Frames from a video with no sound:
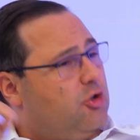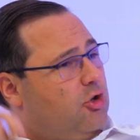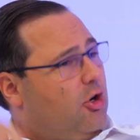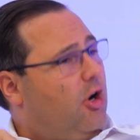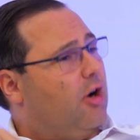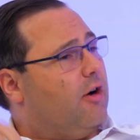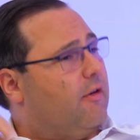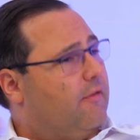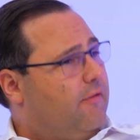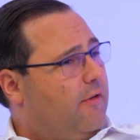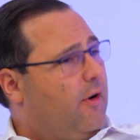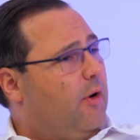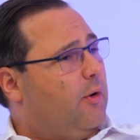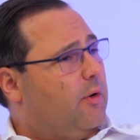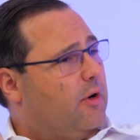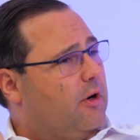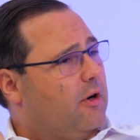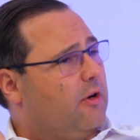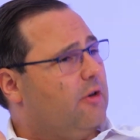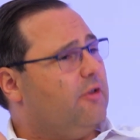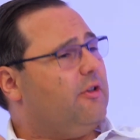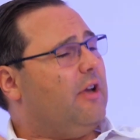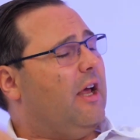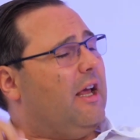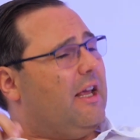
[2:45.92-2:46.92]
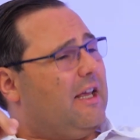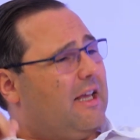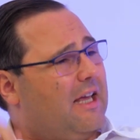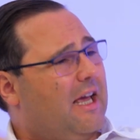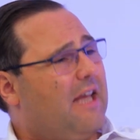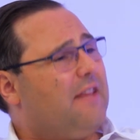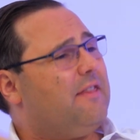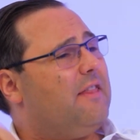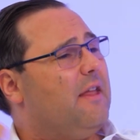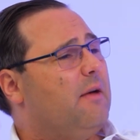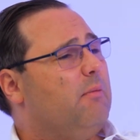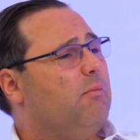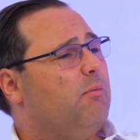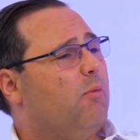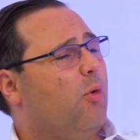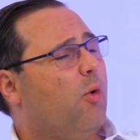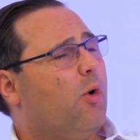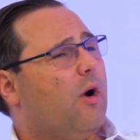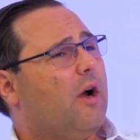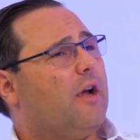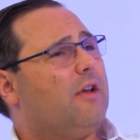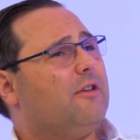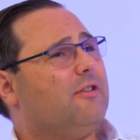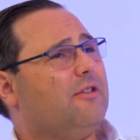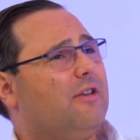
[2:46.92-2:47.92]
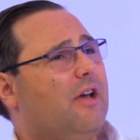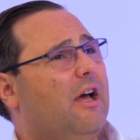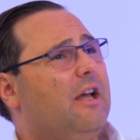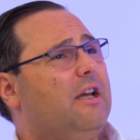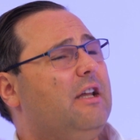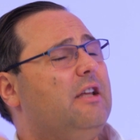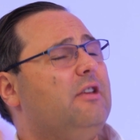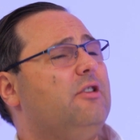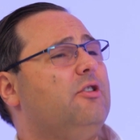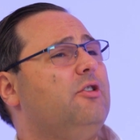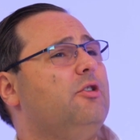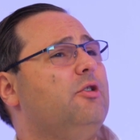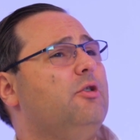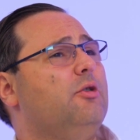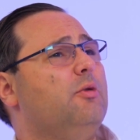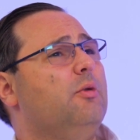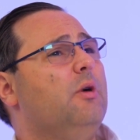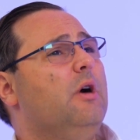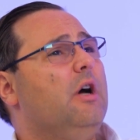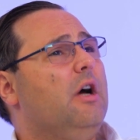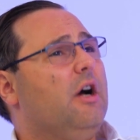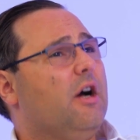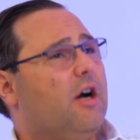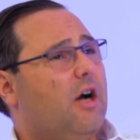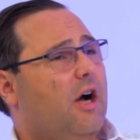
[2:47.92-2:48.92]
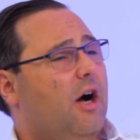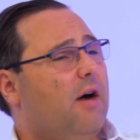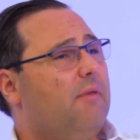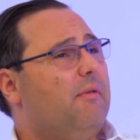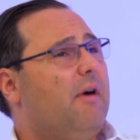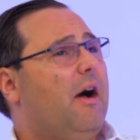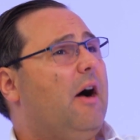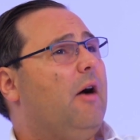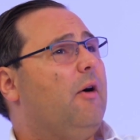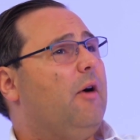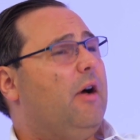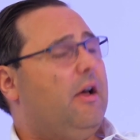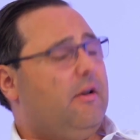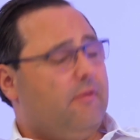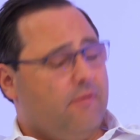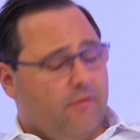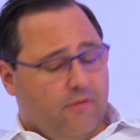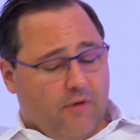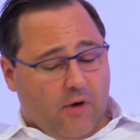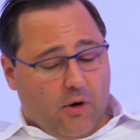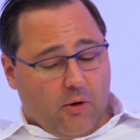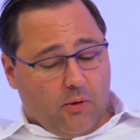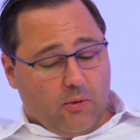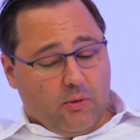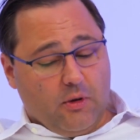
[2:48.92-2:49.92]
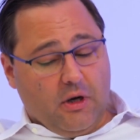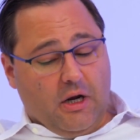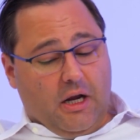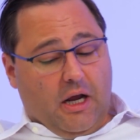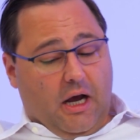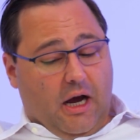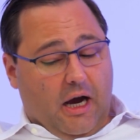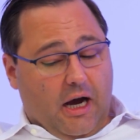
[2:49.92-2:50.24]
young voters and get them more excited to come out and vote.